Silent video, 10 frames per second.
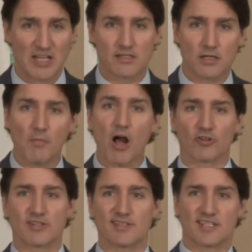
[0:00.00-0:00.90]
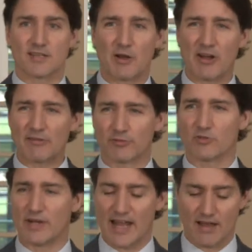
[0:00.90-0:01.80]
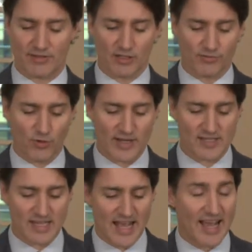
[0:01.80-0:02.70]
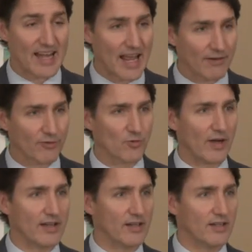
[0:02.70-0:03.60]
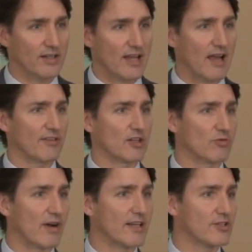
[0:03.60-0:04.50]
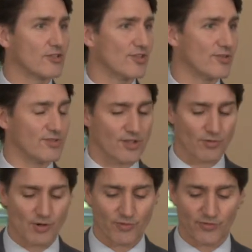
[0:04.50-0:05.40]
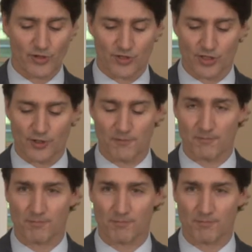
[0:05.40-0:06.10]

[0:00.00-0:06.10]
See, democracy is about everyone having a voice and everyone having the right to choose their own future.